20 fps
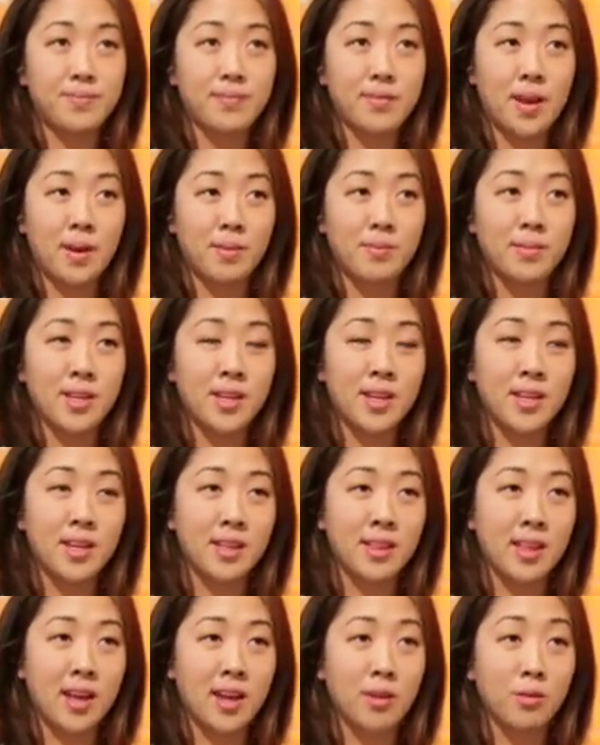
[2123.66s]
I'm thinking
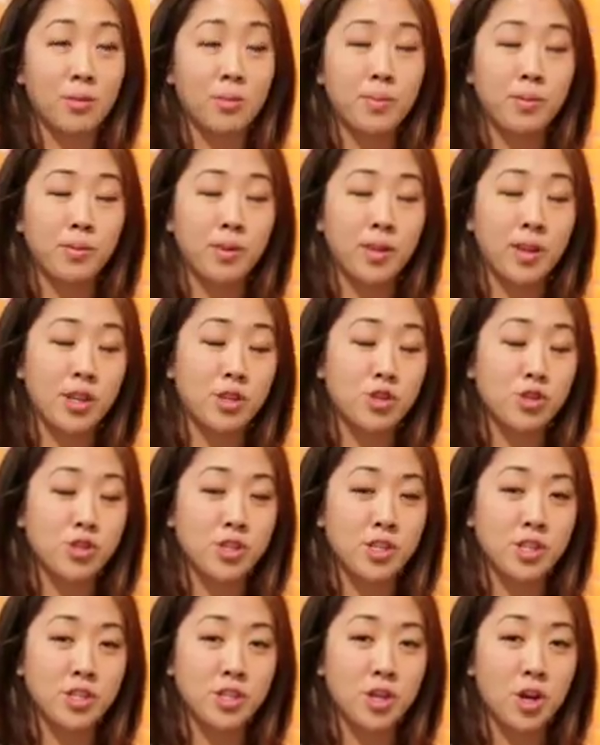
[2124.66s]
that it would be really
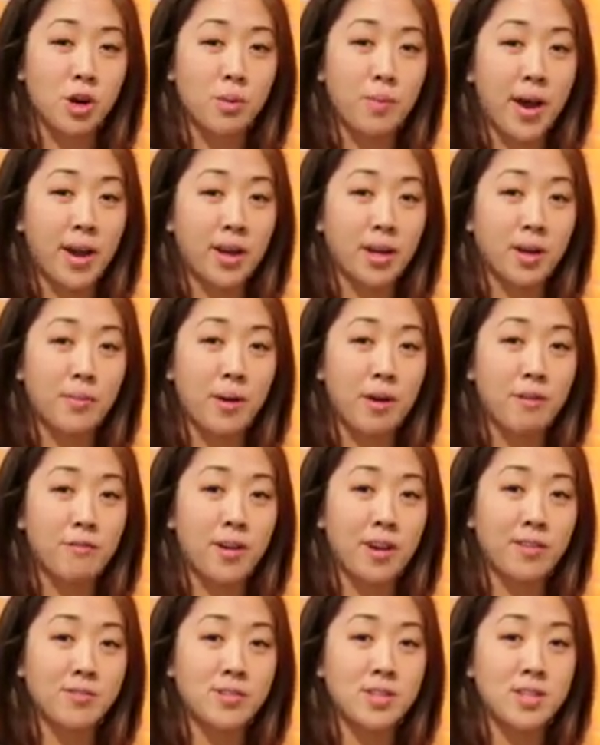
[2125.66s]
interesting to go back in about
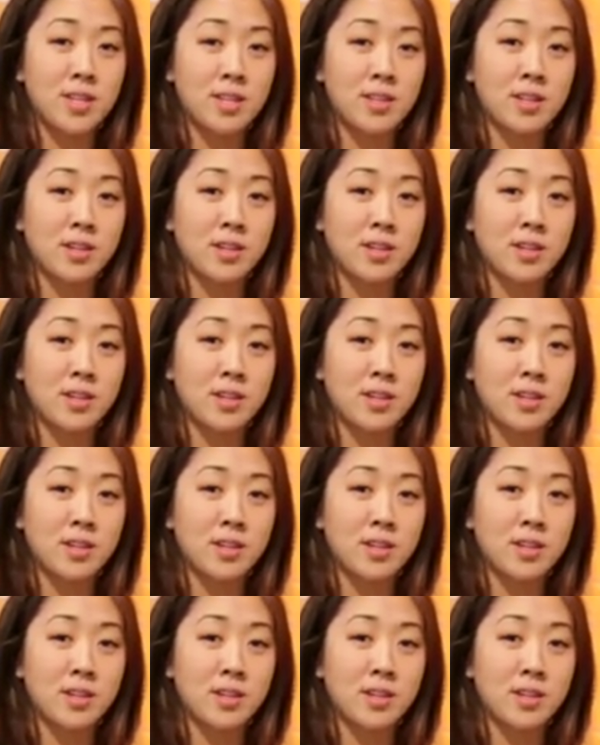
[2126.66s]
5 to 10